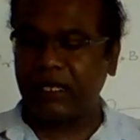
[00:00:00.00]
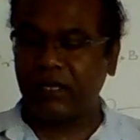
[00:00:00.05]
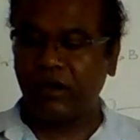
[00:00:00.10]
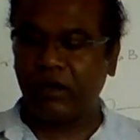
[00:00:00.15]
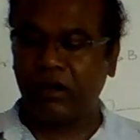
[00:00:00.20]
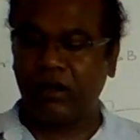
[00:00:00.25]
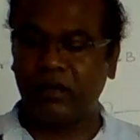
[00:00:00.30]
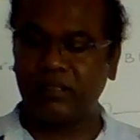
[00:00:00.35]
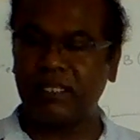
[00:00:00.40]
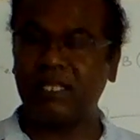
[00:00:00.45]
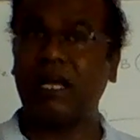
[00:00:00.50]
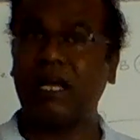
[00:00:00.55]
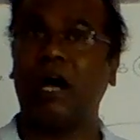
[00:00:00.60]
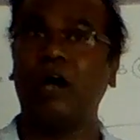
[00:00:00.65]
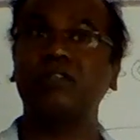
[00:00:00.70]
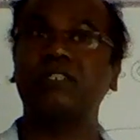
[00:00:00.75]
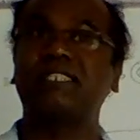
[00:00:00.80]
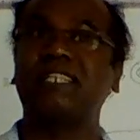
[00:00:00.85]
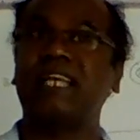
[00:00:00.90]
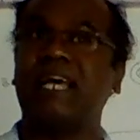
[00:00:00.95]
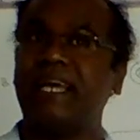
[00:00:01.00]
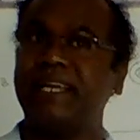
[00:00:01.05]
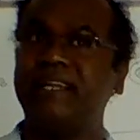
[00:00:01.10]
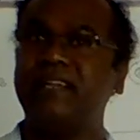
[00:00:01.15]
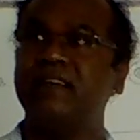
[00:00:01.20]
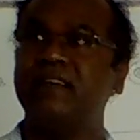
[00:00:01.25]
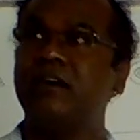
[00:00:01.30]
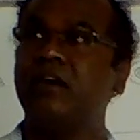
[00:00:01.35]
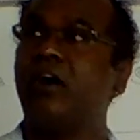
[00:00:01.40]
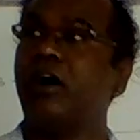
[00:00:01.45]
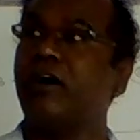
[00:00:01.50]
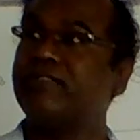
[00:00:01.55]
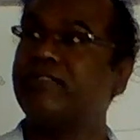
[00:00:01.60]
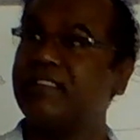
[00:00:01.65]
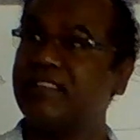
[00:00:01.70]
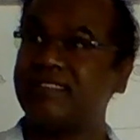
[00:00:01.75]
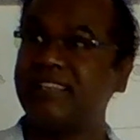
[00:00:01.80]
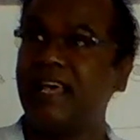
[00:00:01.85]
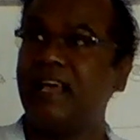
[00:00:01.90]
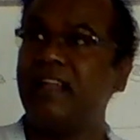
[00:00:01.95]
on the outside of
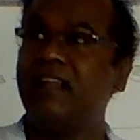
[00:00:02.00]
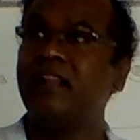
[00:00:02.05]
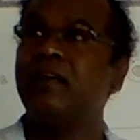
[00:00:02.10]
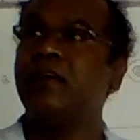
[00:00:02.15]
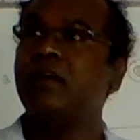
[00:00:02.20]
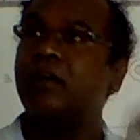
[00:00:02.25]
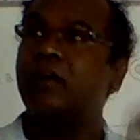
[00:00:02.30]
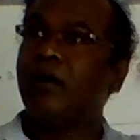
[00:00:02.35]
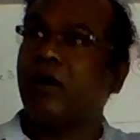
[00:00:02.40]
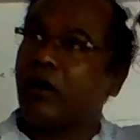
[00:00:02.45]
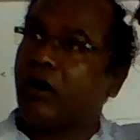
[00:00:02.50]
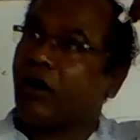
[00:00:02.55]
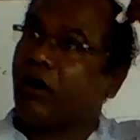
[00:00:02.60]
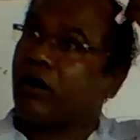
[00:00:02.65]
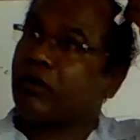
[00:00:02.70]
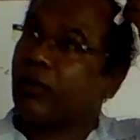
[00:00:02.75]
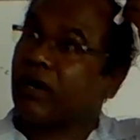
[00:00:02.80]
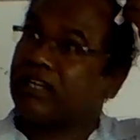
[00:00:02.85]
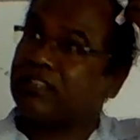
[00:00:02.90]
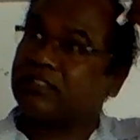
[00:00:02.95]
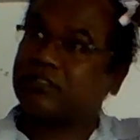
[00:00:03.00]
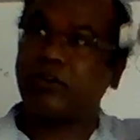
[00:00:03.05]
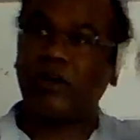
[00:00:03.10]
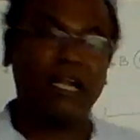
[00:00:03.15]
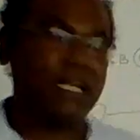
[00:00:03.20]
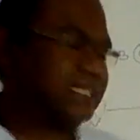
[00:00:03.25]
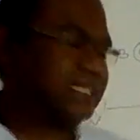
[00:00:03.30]
the cell on what is called as